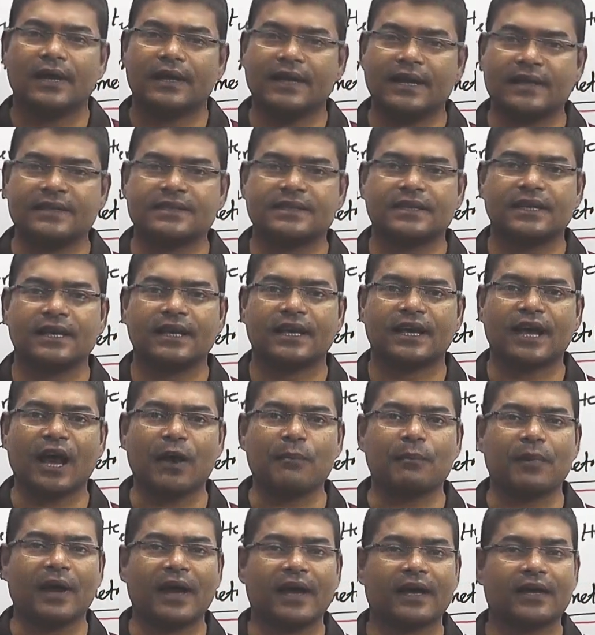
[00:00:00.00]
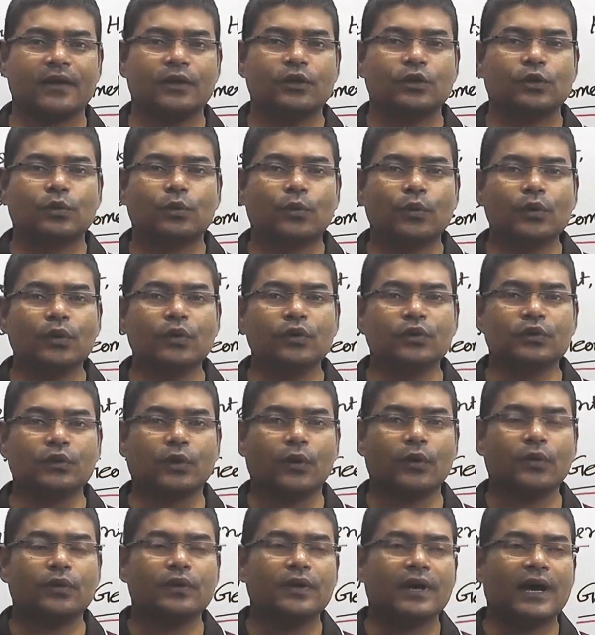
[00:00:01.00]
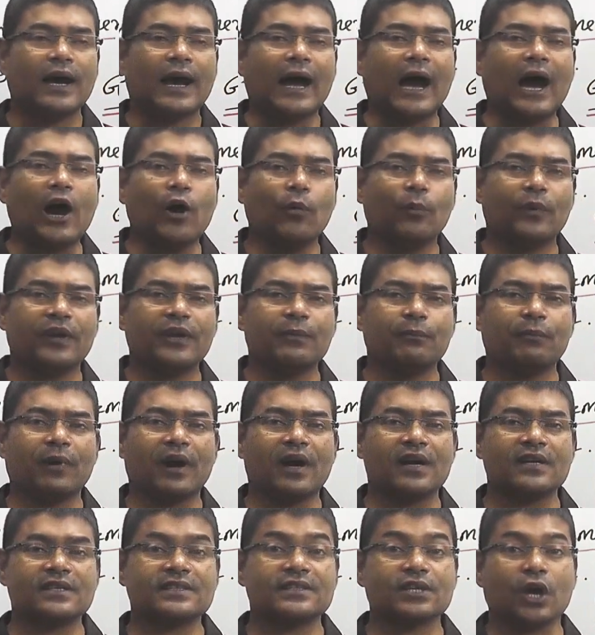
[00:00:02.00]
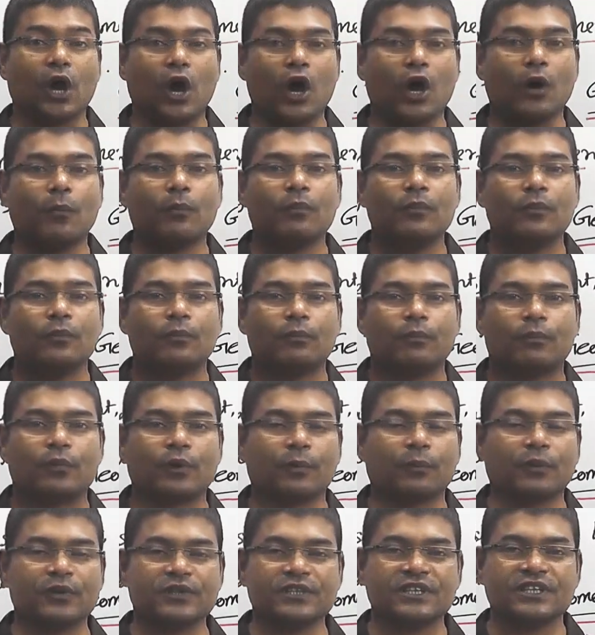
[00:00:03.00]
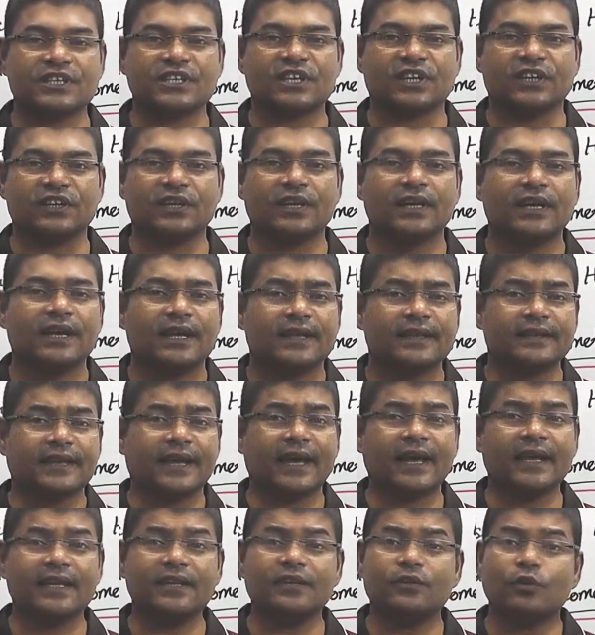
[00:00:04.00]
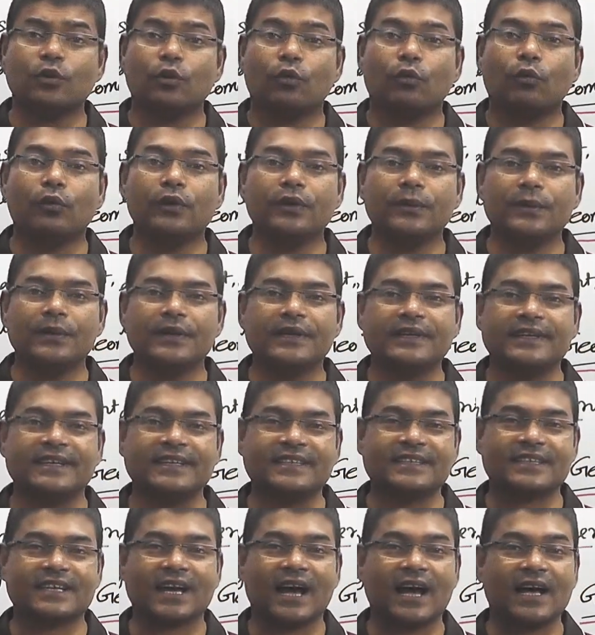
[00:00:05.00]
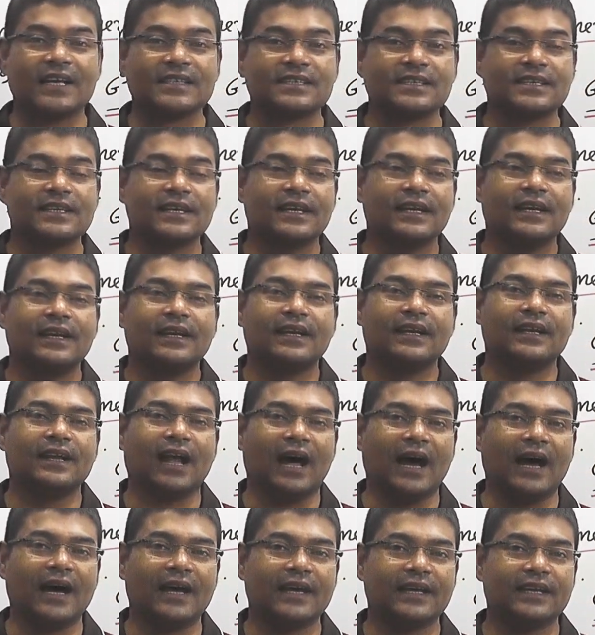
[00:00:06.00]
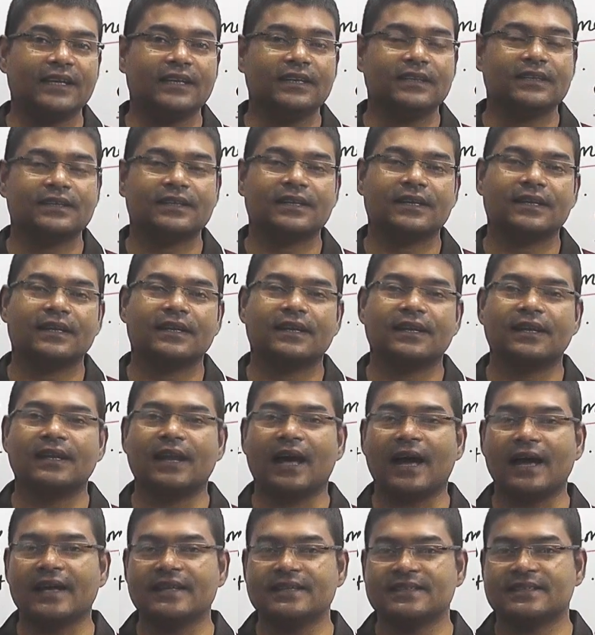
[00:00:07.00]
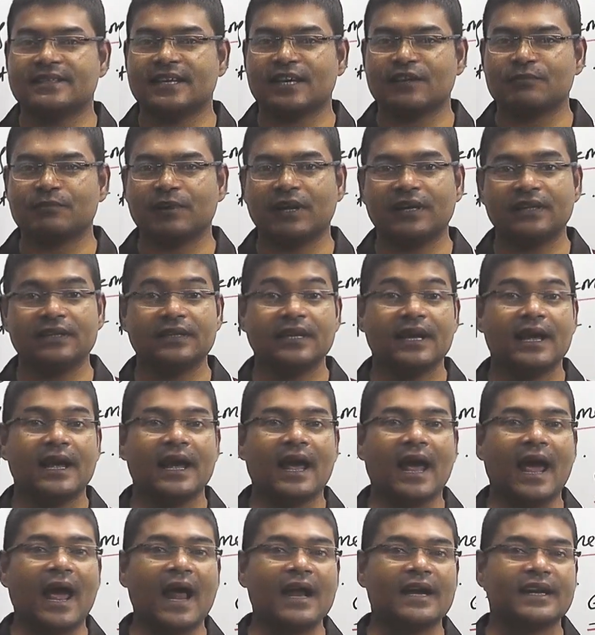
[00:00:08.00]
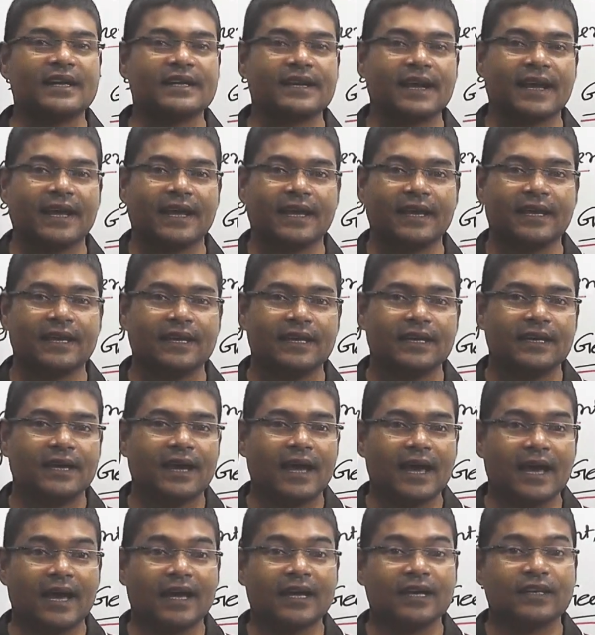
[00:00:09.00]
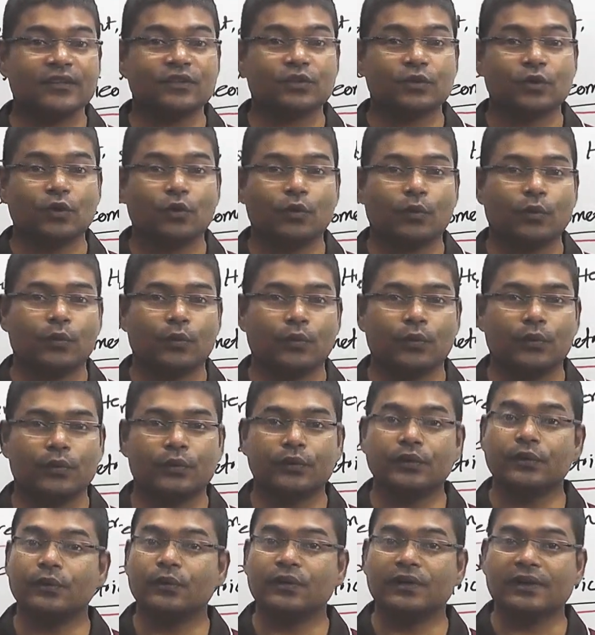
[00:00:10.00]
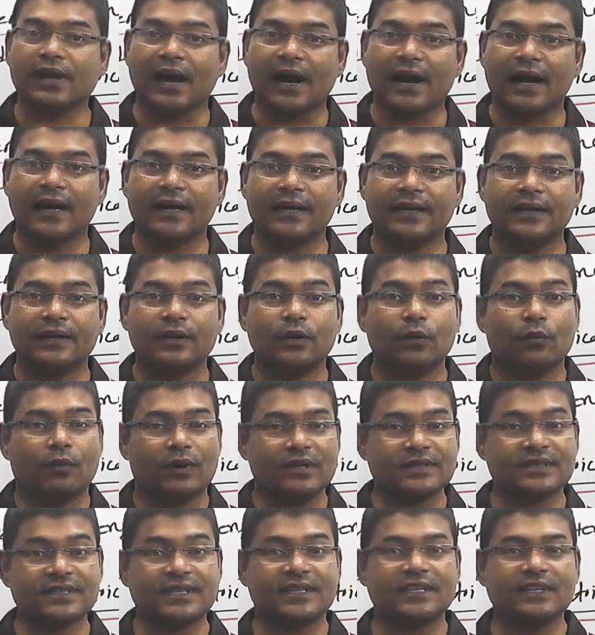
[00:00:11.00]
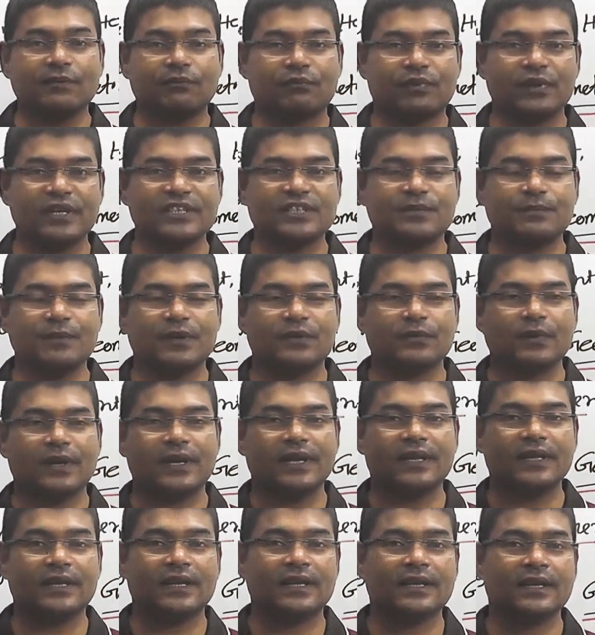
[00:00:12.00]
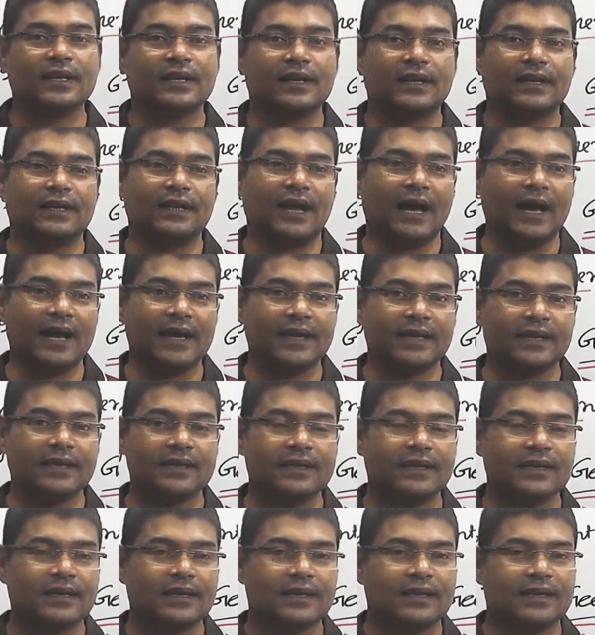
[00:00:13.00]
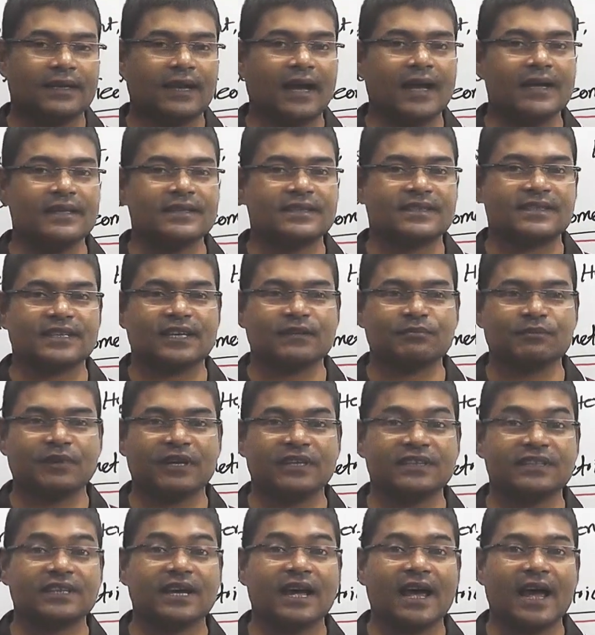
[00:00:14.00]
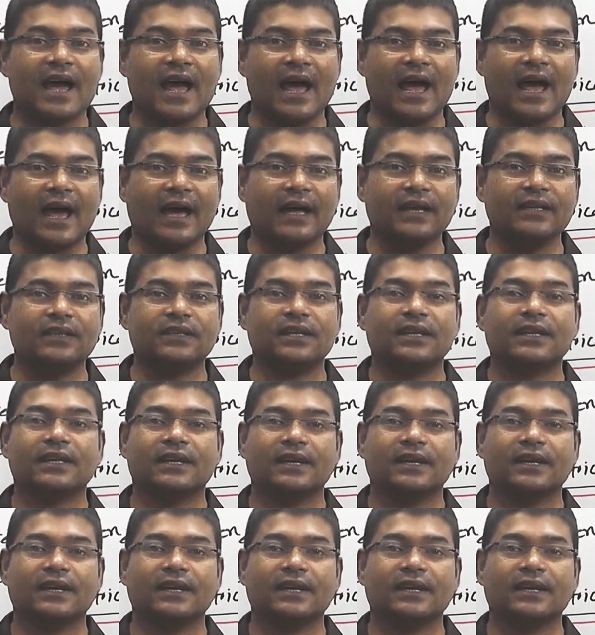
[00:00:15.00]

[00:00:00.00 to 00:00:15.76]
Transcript: let's come back. We will know how many parts of proposition. Then we will discuss line, line segment and ray, and we will learn what is the difference between line, line segment and